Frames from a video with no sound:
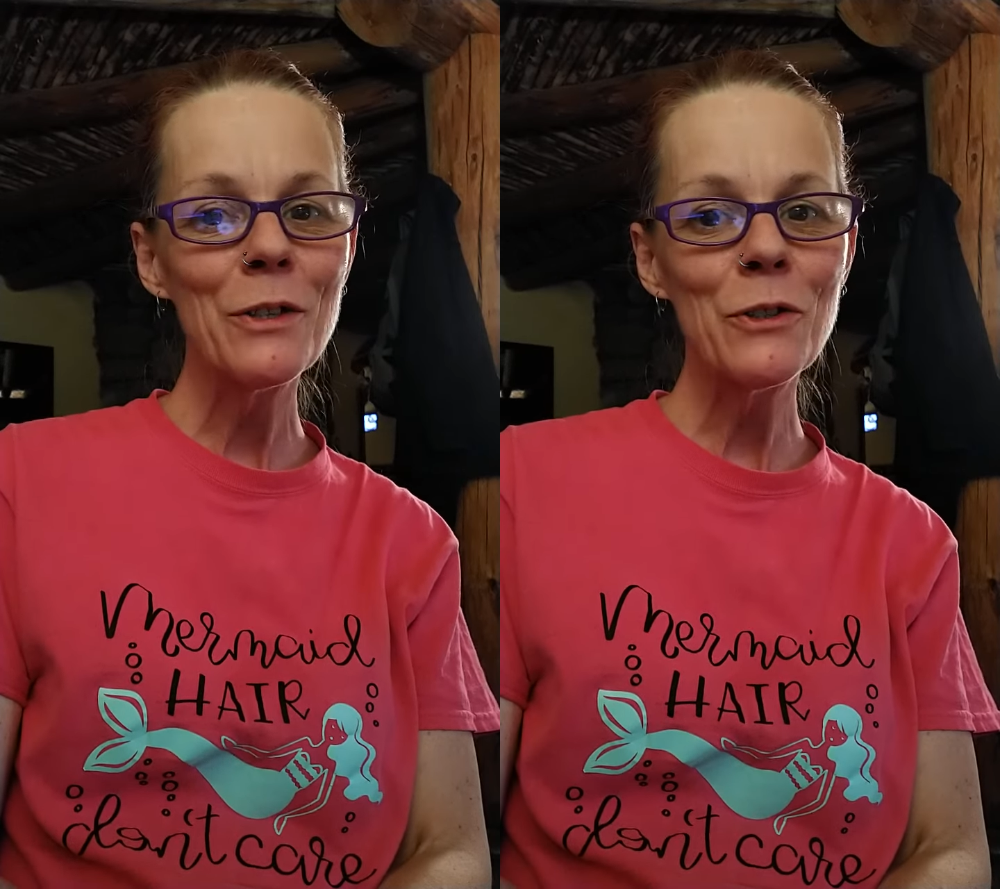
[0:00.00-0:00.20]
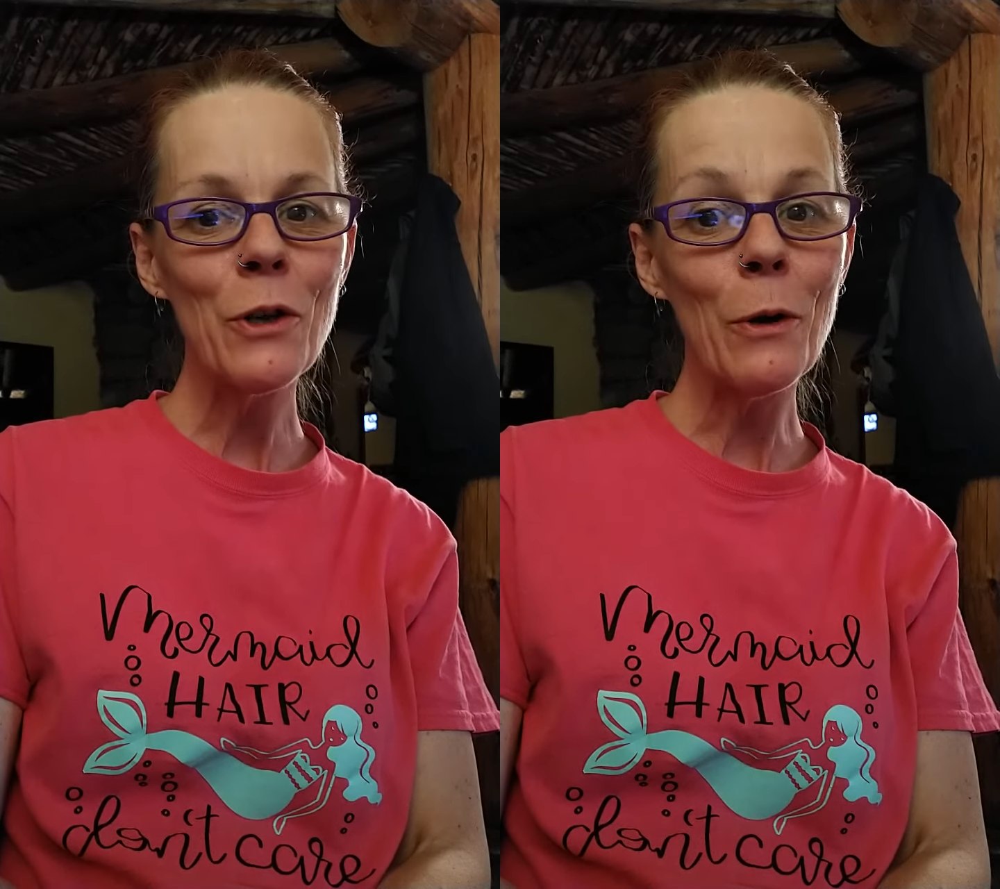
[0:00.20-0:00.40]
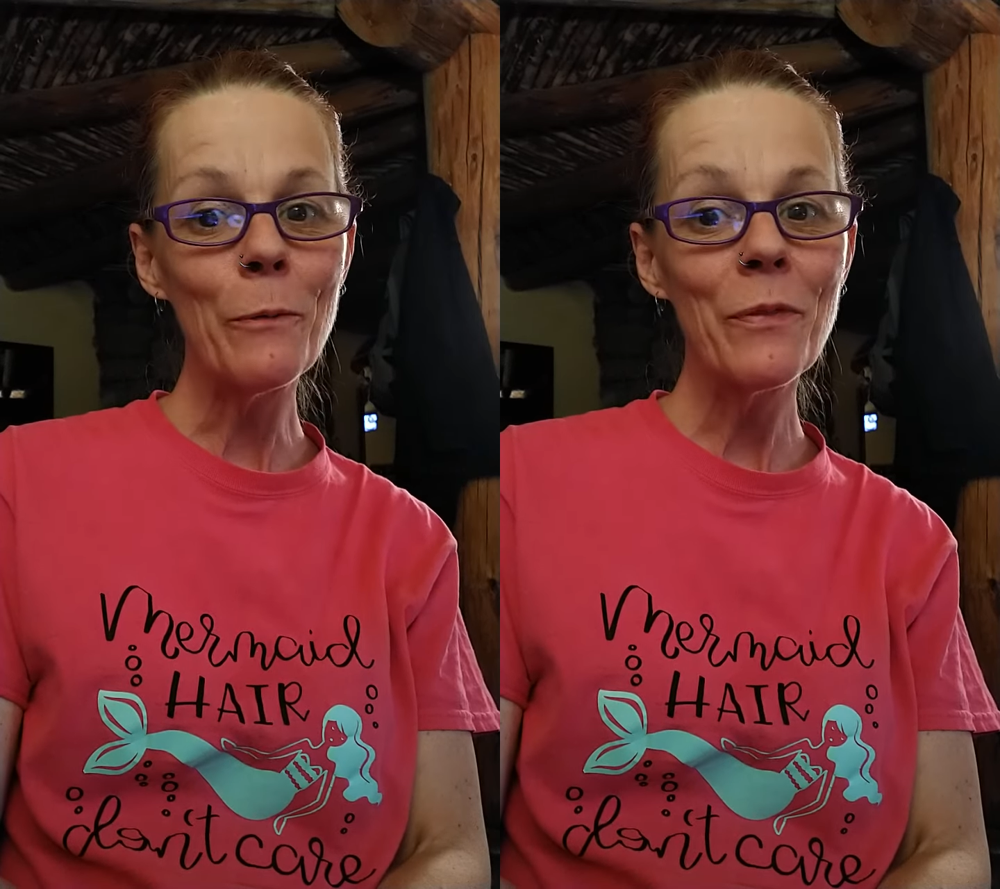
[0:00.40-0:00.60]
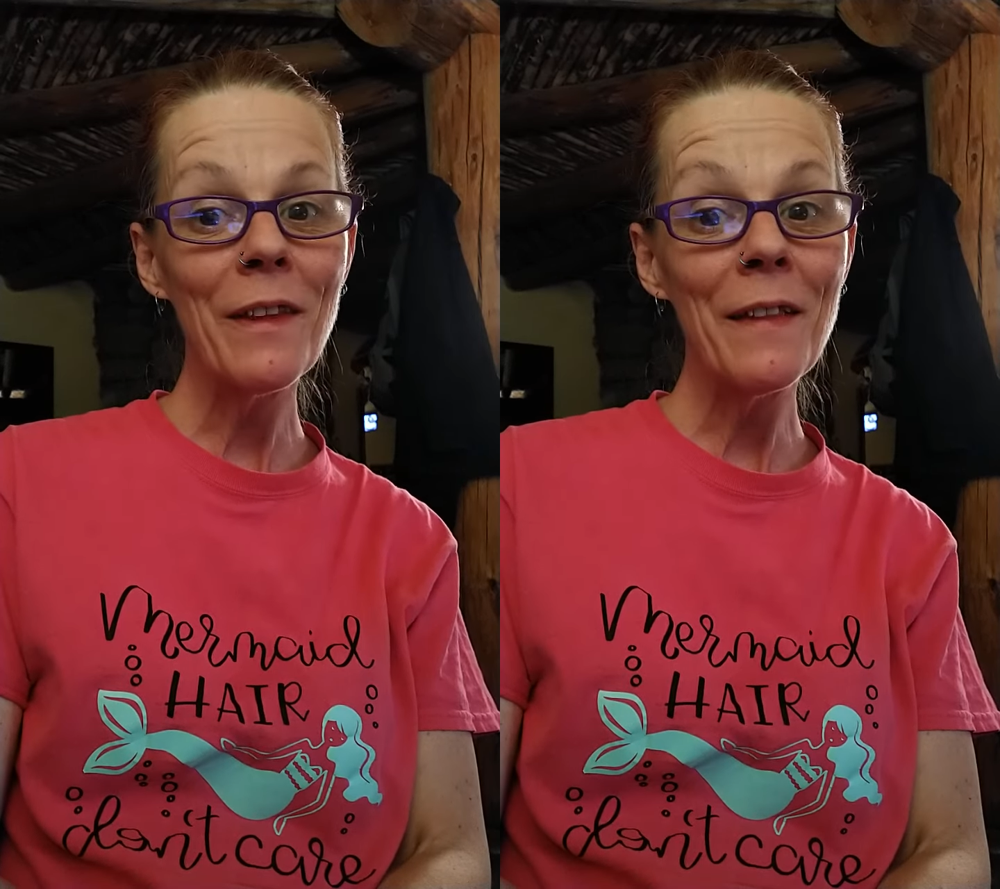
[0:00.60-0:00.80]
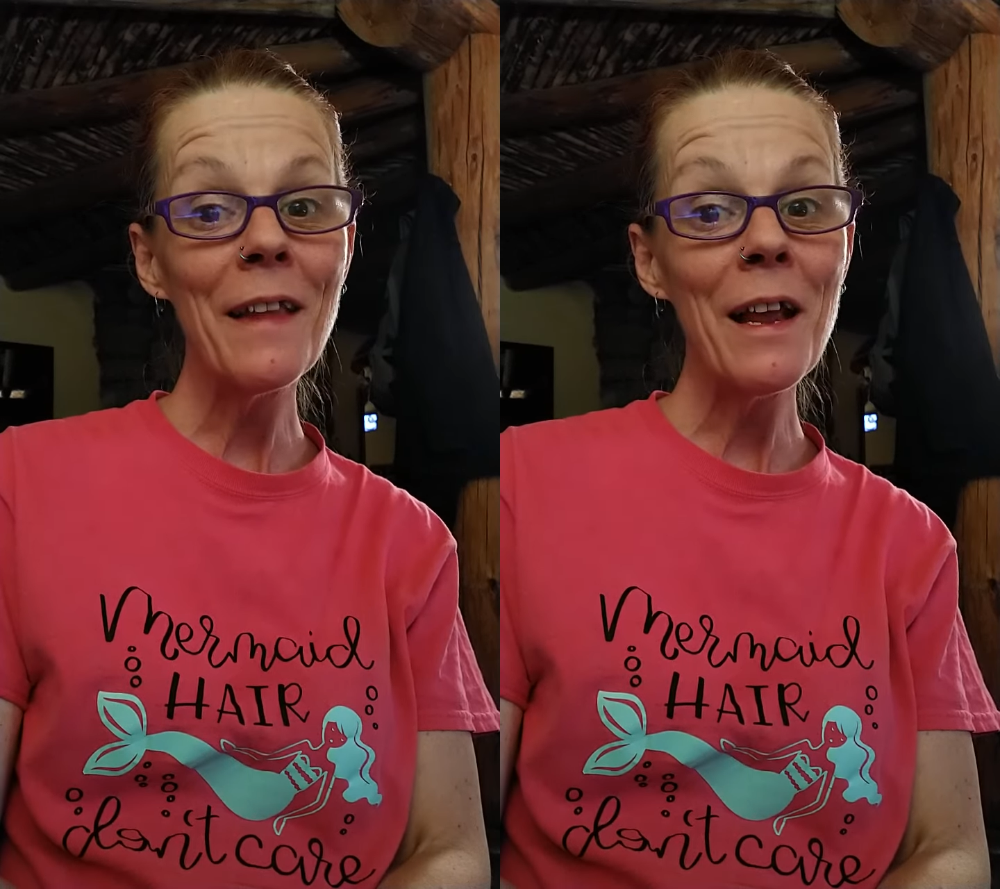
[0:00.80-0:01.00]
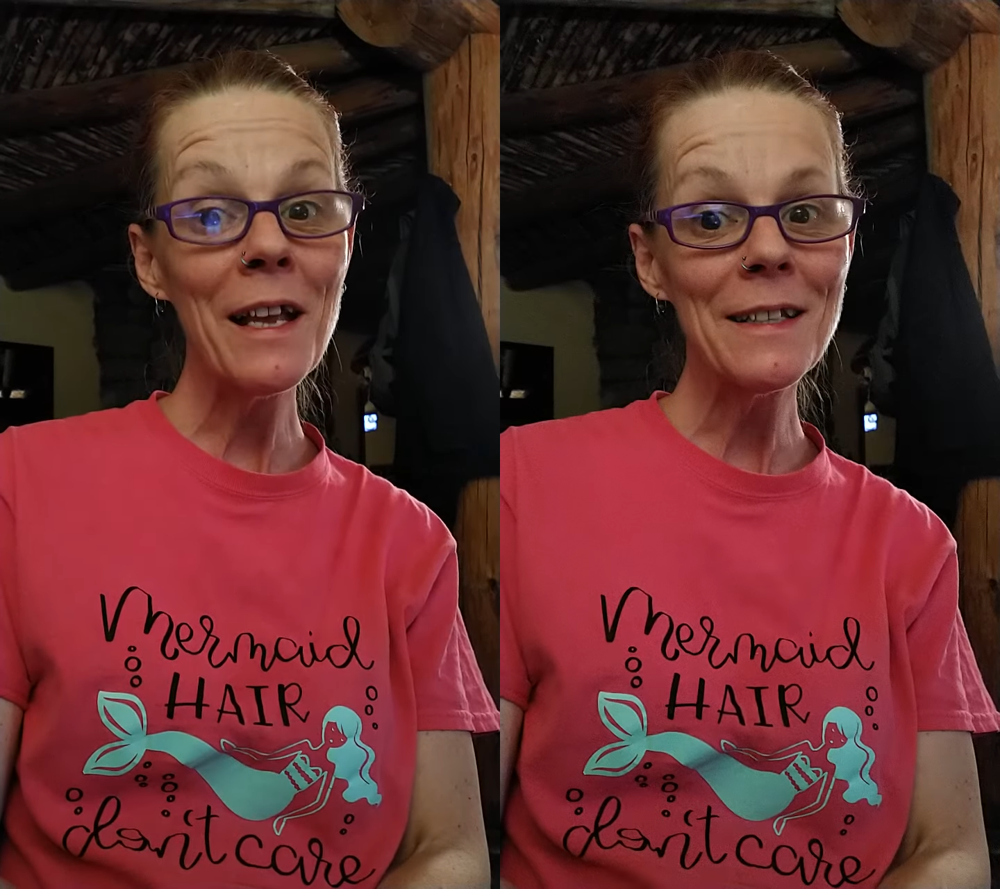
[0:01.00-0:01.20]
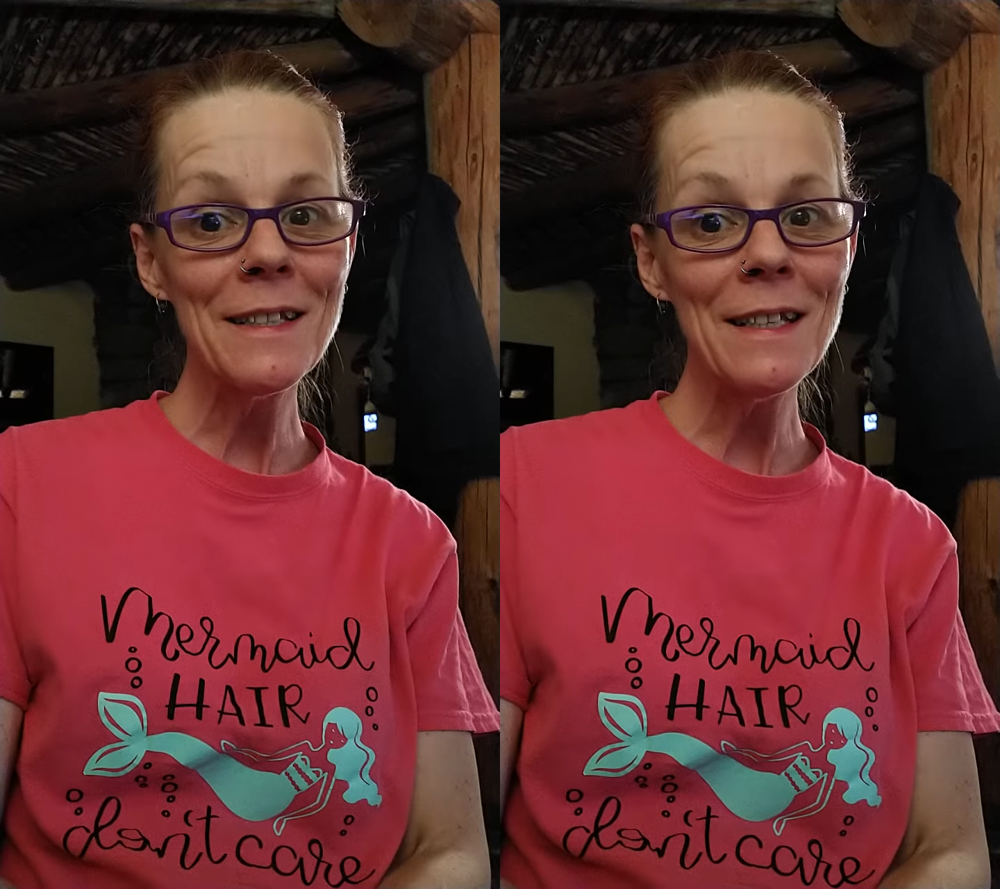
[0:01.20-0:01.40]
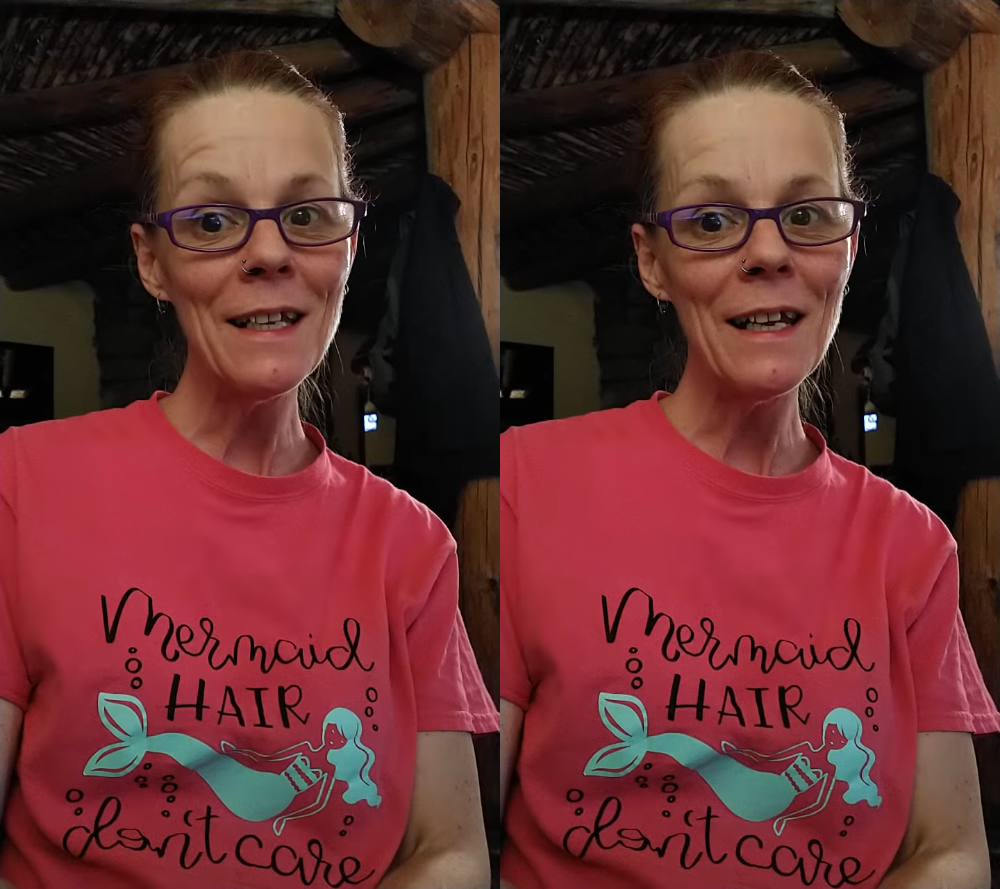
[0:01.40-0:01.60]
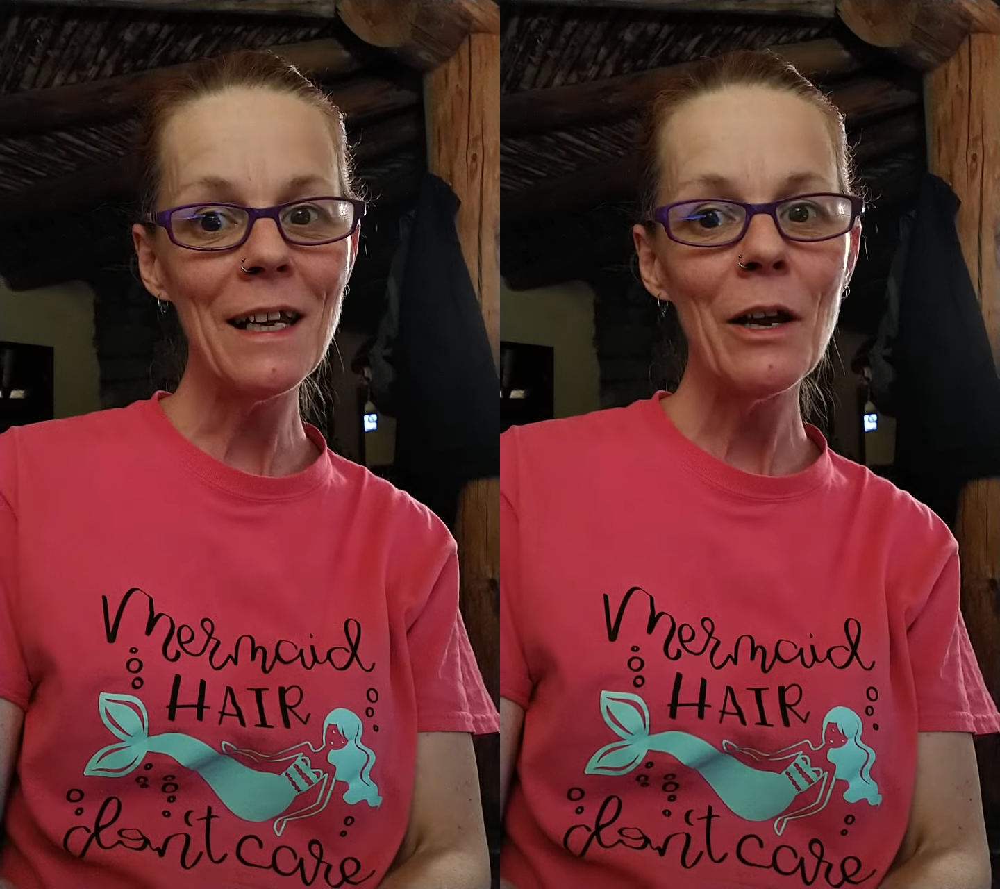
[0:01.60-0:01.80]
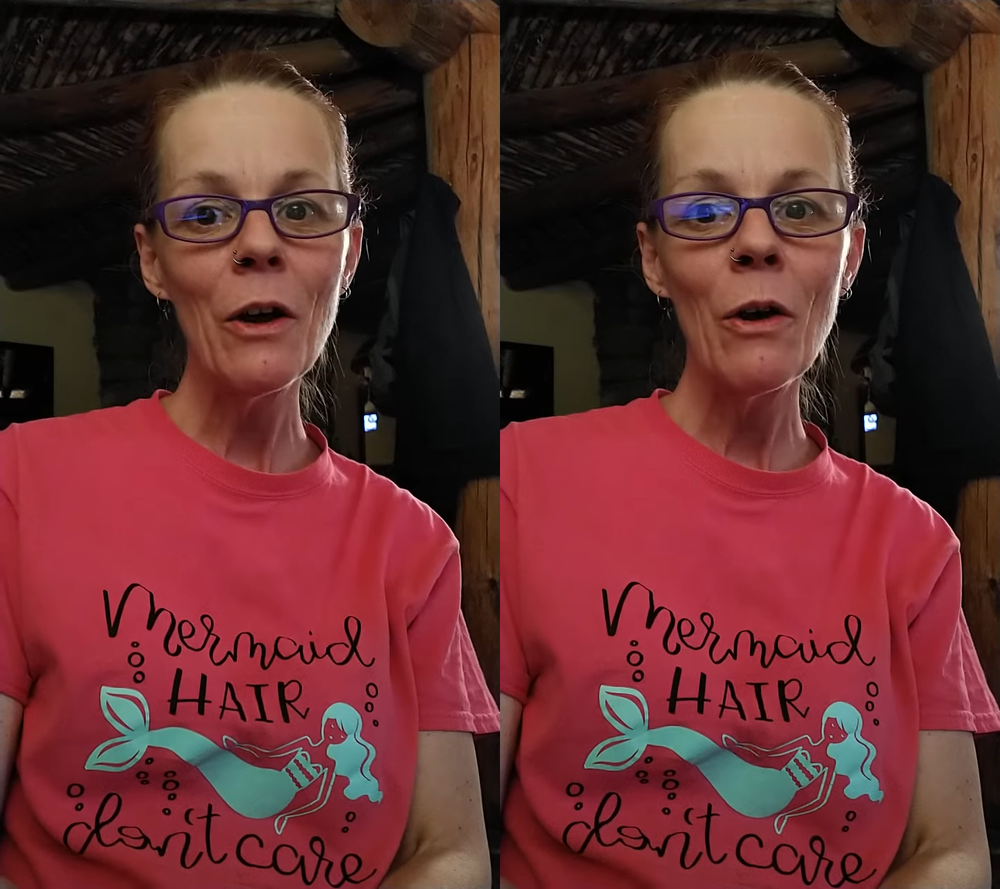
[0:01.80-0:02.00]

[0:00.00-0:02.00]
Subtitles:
So then they can see